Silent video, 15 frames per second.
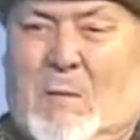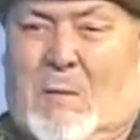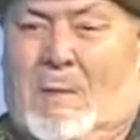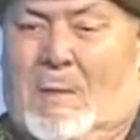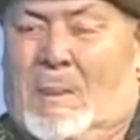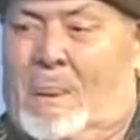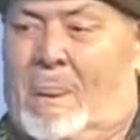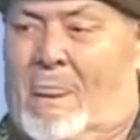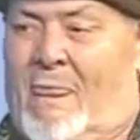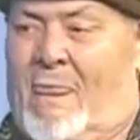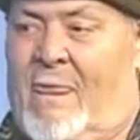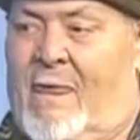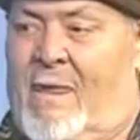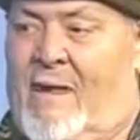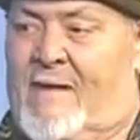And now,
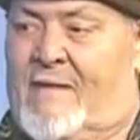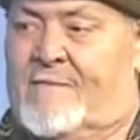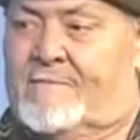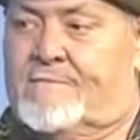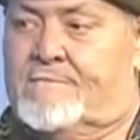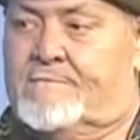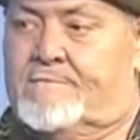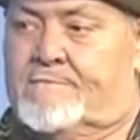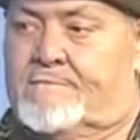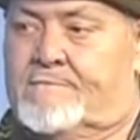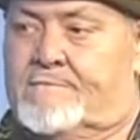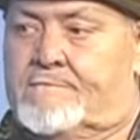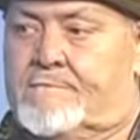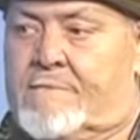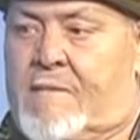how many songs
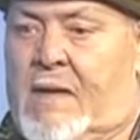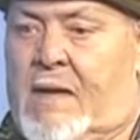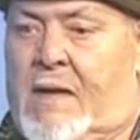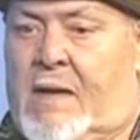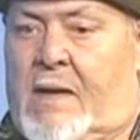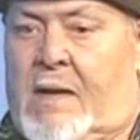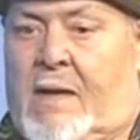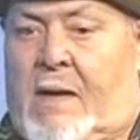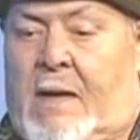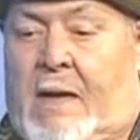have you written?